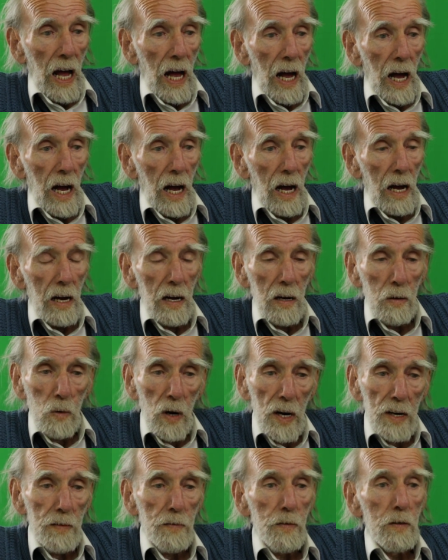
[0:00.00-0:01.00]
a
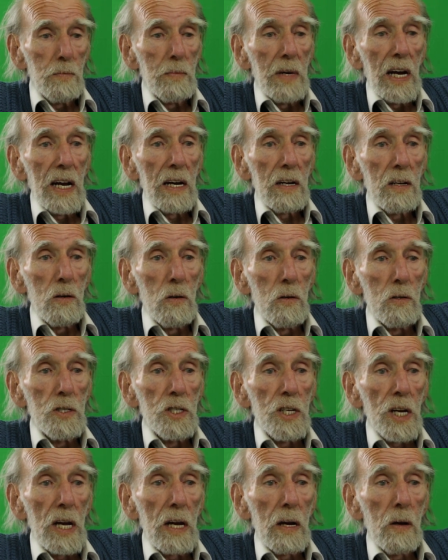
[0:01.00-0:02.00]
wonderful man called
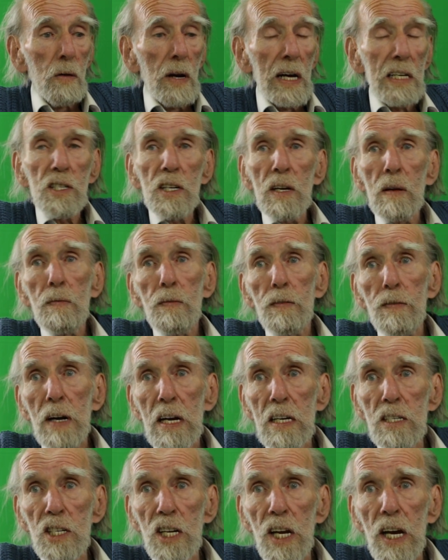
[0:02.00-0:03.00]
Sheikh Rajib
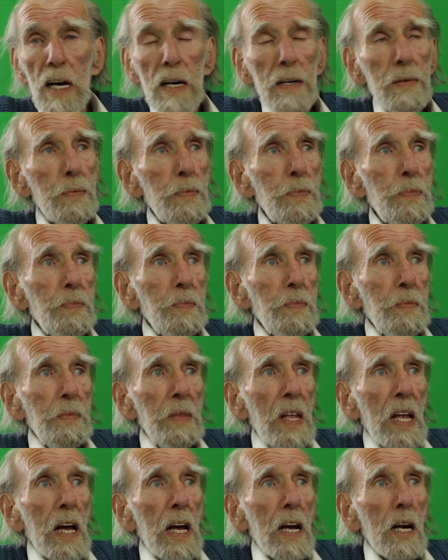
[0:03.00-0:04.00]
Frajere,
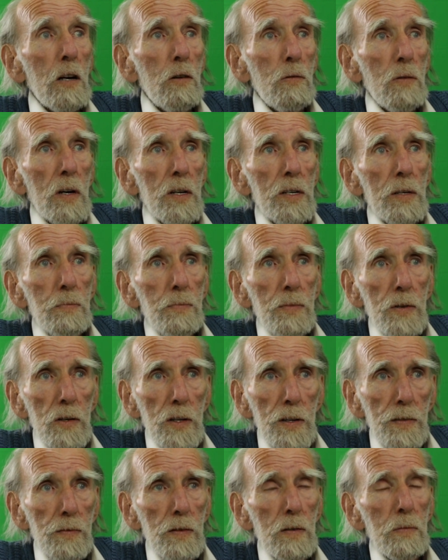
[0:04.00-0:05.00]
who wrote a
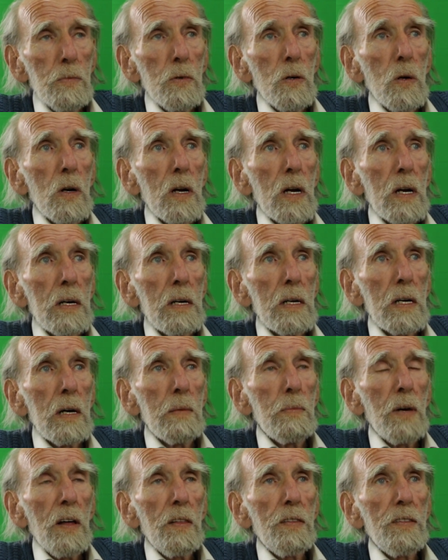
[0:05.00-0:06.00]
beautiful book
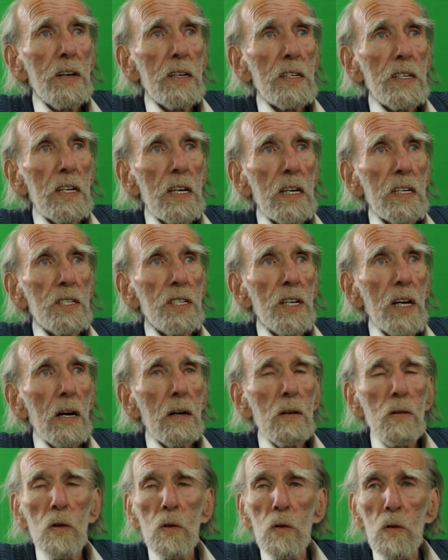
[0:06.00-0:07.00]
about 30 years
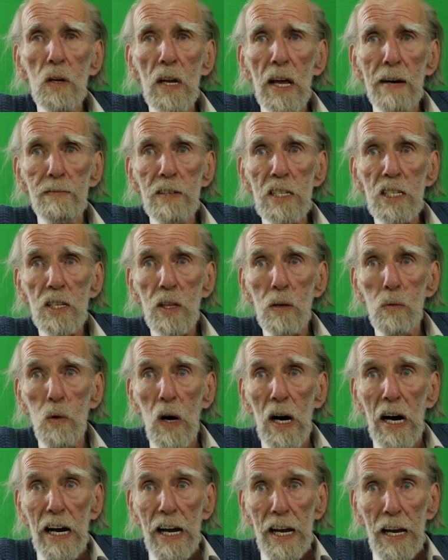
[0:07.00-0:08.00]
ago called Love is the
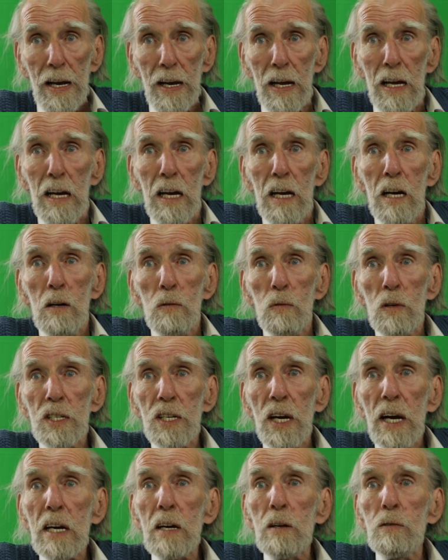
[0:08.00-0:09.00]
Wine, which
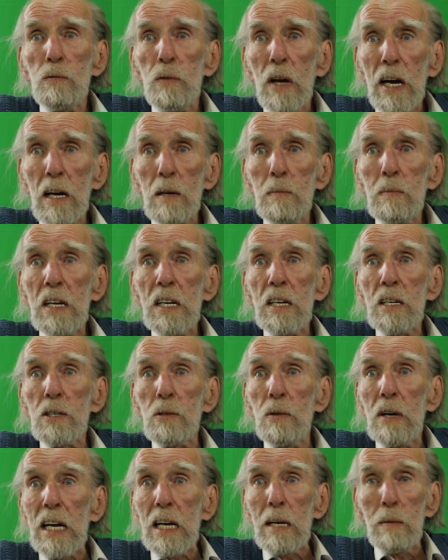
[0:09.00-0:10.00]
I can recommend
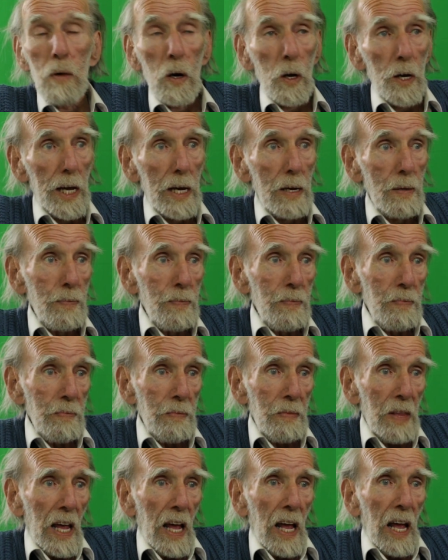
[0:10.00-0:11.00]
to anybody.
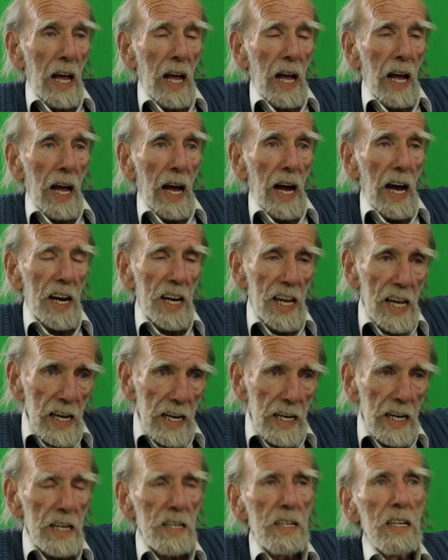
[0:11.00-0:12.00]
And
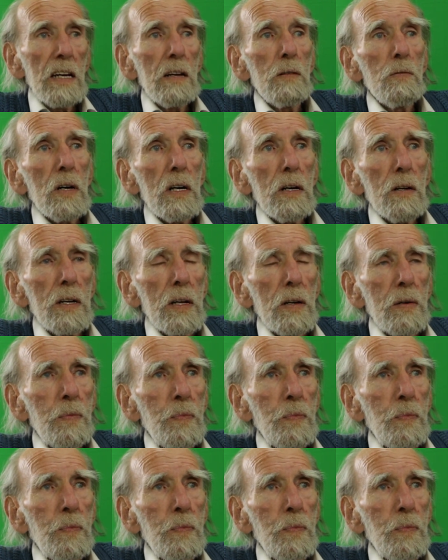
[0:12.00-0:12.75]
in it he wrote,